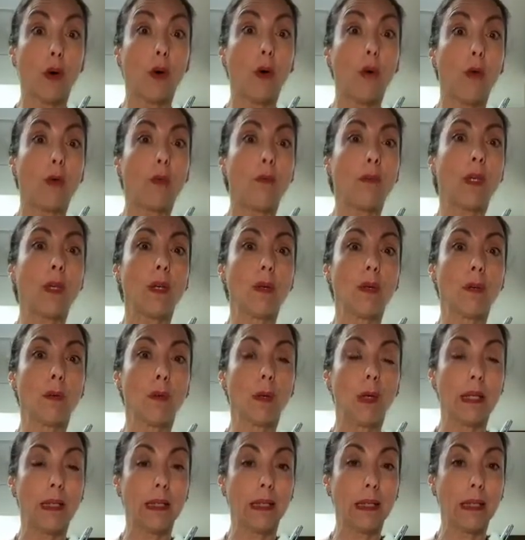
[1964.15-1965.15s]
wholemeal
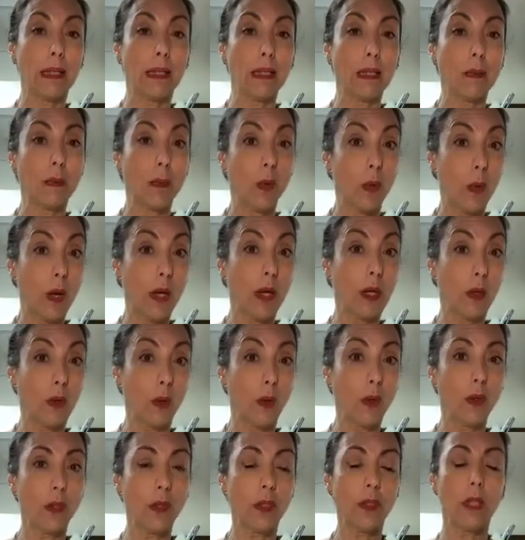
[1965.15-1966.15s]
one that is quite
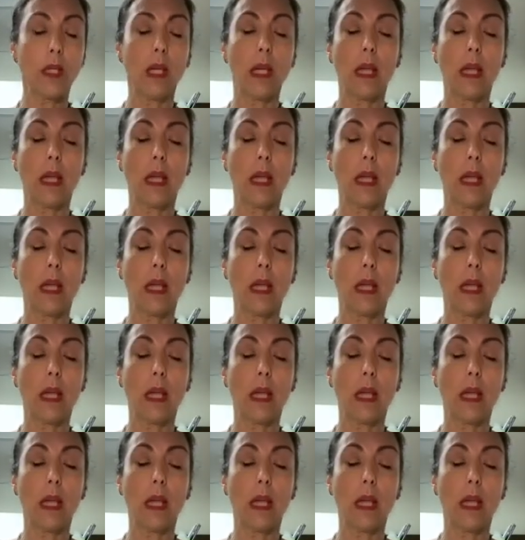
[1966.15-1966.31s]
good,